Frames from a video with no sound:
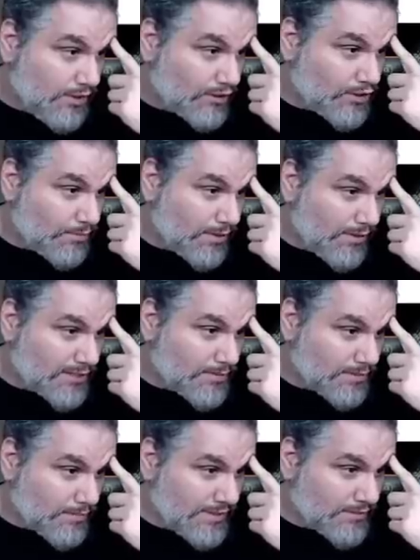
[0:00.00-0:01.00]
Also, Bitter
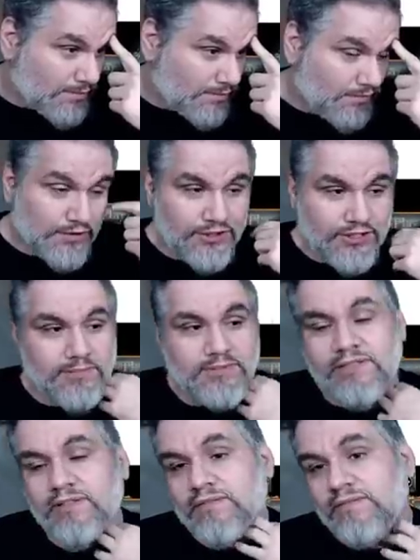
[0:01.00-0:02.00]
Blossom is amazing with Fallen
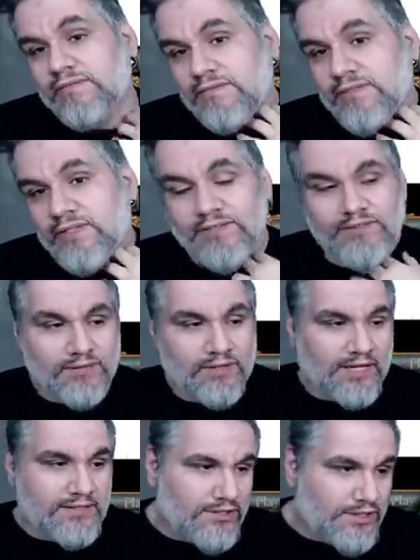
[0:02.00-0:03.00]
Shinobi too. Yes, gives you
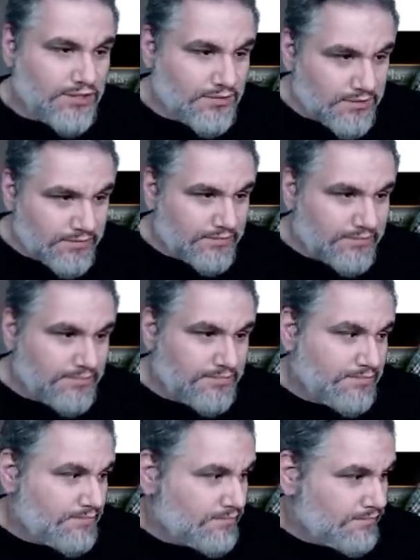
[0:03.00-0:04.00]
lots of dudes.
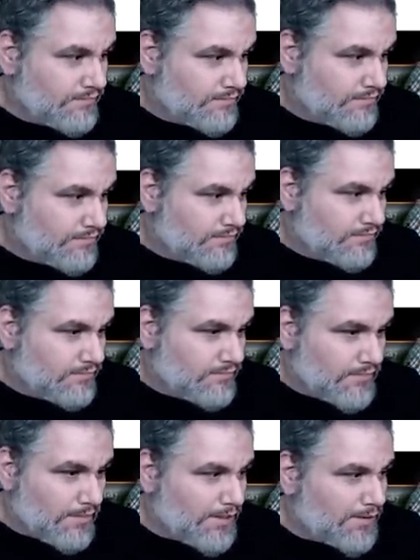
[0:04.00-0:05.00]

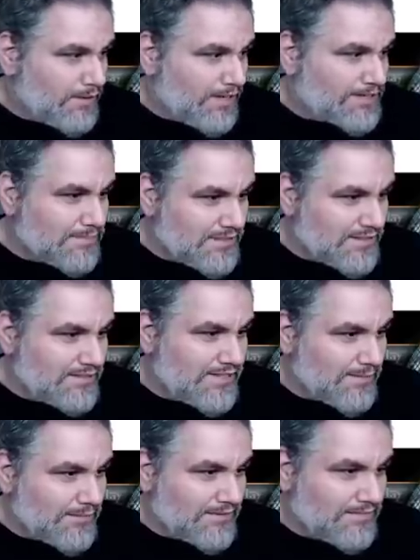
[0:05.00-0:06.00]
Bitter Blossom did
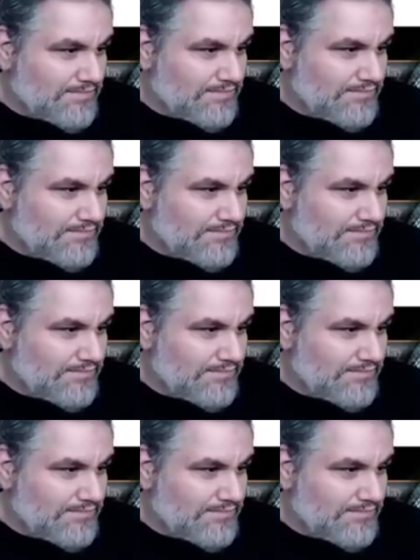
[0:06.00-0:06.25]
table.